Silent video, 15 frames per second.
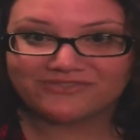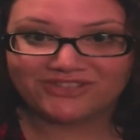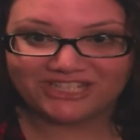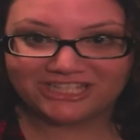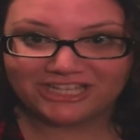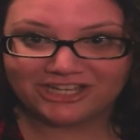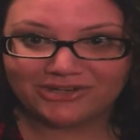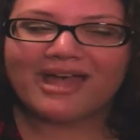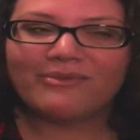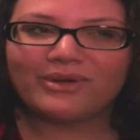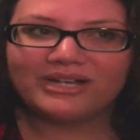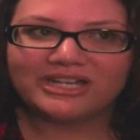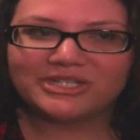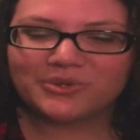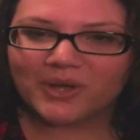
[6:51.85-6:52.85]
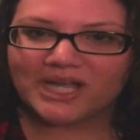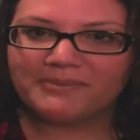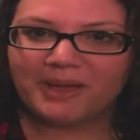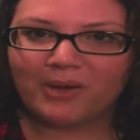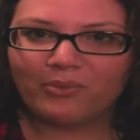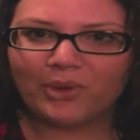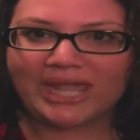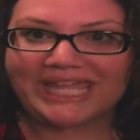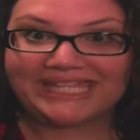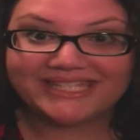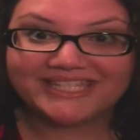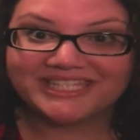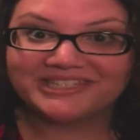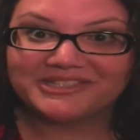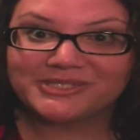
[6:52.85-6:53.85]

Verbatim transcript: video. I want to talk about weight.